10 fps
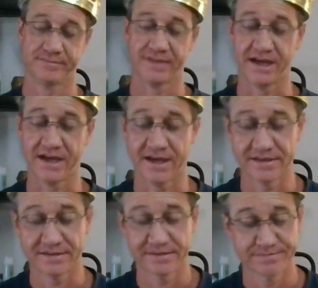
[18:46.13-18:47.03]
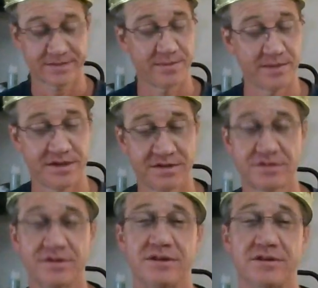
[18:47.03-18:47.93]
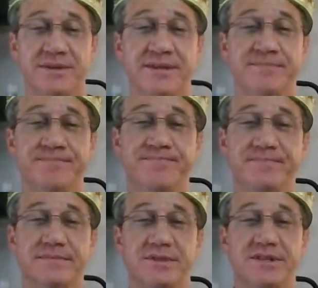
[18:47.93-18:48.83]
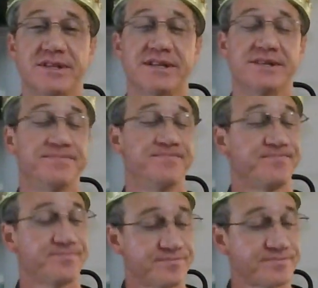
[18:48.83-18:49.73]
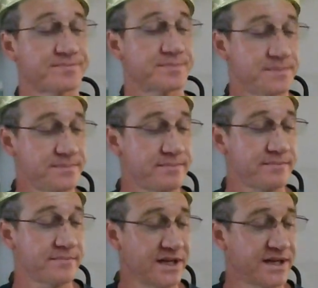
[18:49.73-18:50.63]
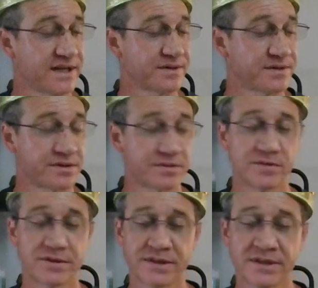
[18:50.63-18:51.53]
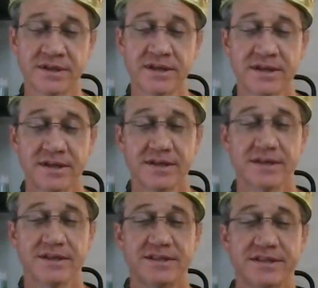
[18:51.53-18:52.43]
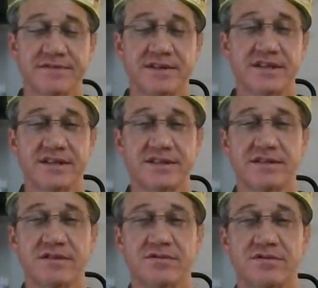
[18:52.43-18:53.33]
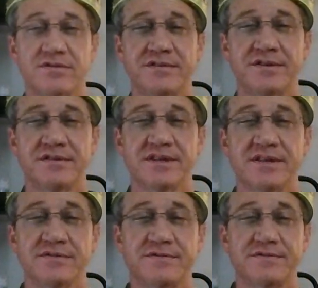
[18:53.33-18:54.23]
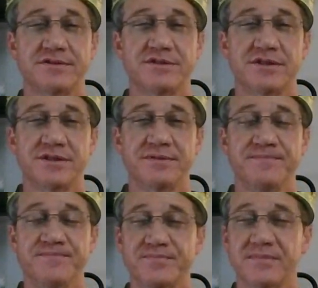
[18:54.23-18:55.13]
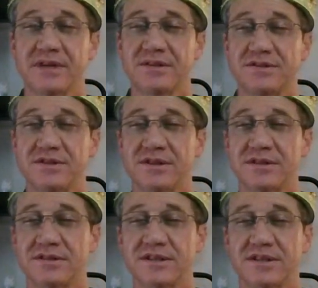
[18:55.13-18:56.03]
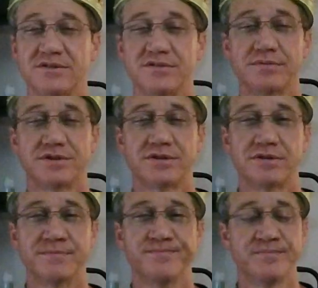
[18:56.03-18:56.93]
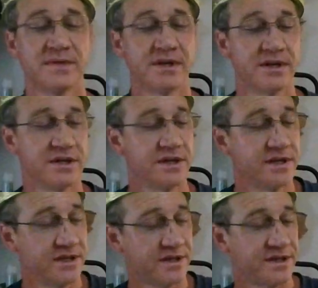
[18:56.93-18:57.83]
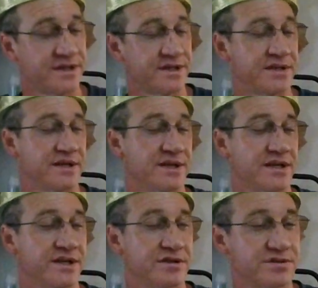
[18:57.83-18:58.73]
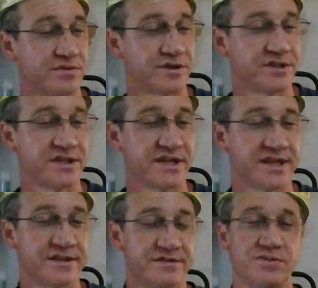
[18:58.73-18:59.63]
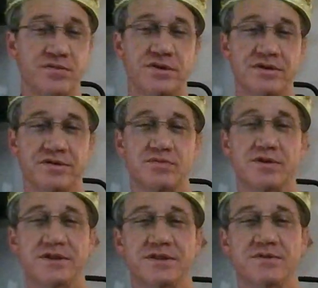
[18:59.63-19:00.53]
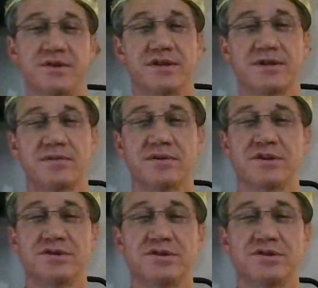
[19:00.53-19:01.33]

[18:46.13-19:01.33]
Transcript: Yeah, that's coming in strong, man. Let me tell you. Yeah, the third one definitely kicks it into a whole nother level for sure. So that's like super stone. And uh, you know, so once again, this is one of those ones where you can really